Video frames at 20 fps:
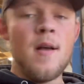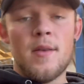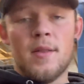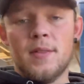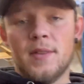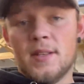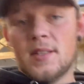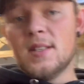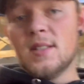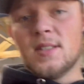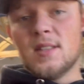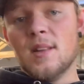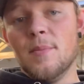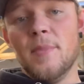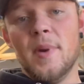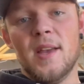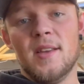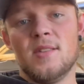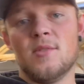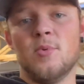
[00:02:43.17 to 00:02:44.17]
This is the
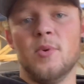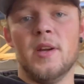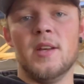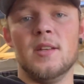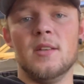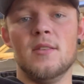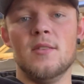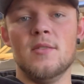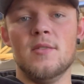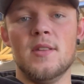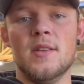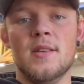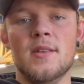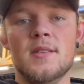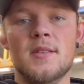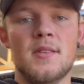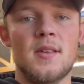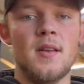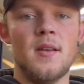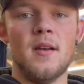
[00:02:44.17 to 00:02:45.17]
best way to do
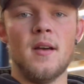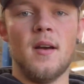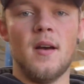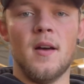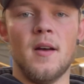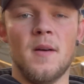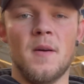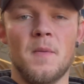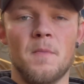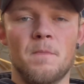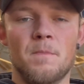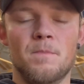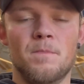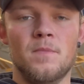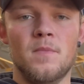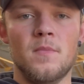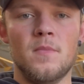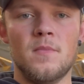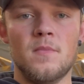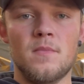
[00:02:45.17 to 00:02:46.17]
these
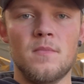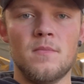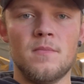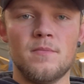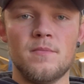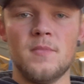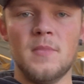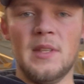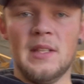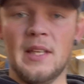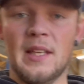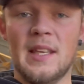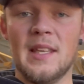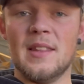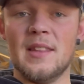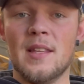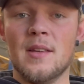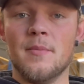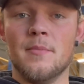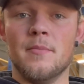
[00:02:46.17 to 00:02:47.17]
to get
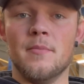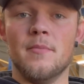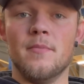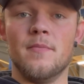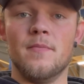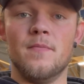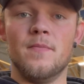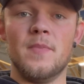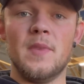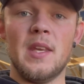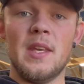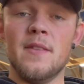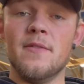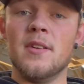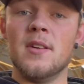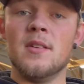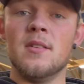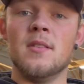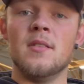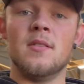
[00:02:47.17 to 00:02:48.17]
them
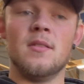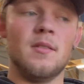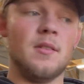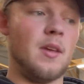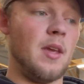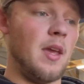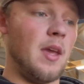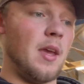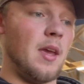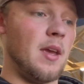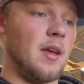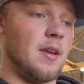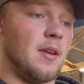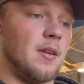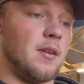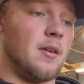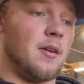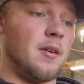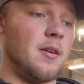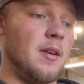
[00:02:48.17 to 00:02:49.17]
even
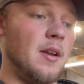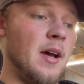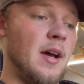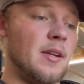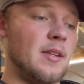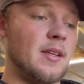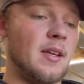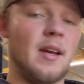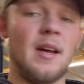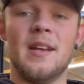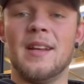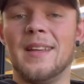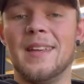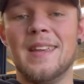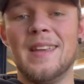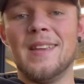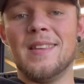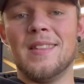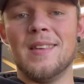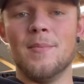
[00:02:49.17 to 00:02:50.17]
and not kind of
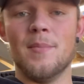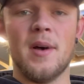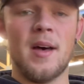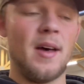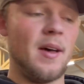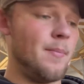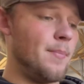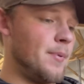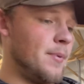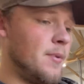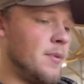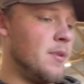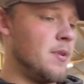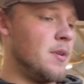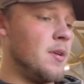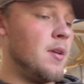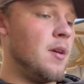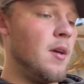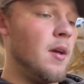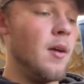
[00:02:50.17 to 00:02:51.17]
kink them up.
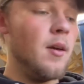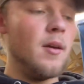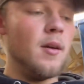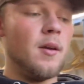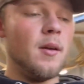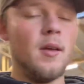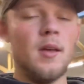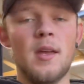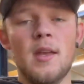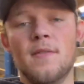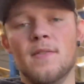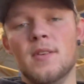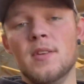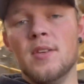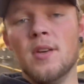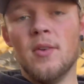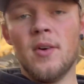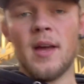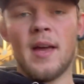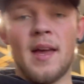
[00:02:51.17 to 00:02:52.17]
If you
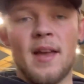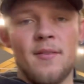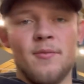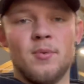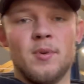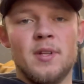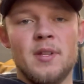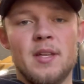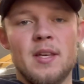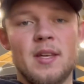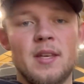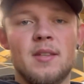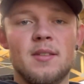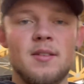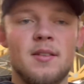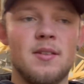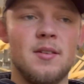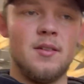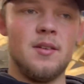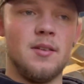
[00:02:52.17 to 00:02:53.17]
don't have one of
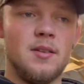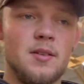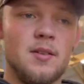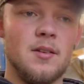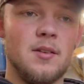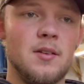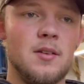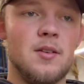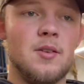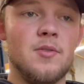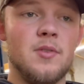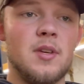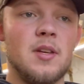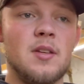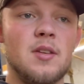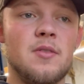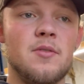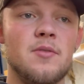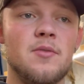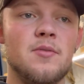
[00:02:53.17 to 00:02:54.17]
these, you can
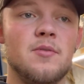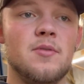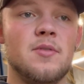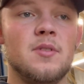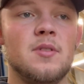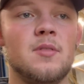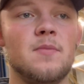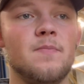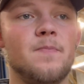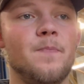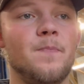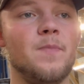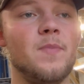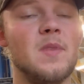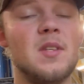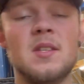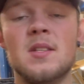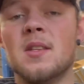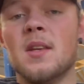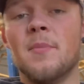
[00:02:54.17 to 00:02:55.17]
use
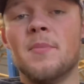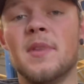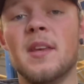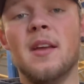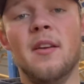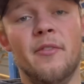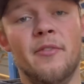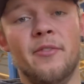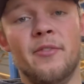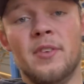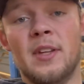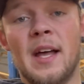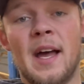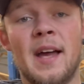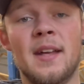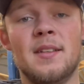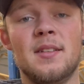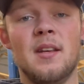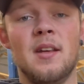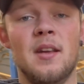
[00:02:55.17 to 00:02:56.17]
something
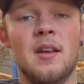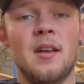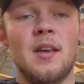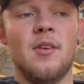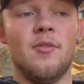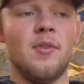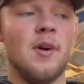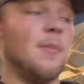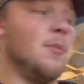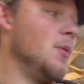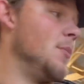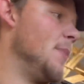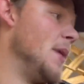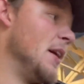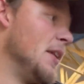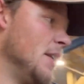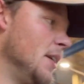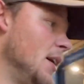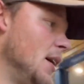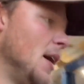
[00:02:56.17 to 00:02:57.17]
flat and a rubber
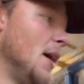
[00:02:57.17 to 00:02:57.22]
mallet.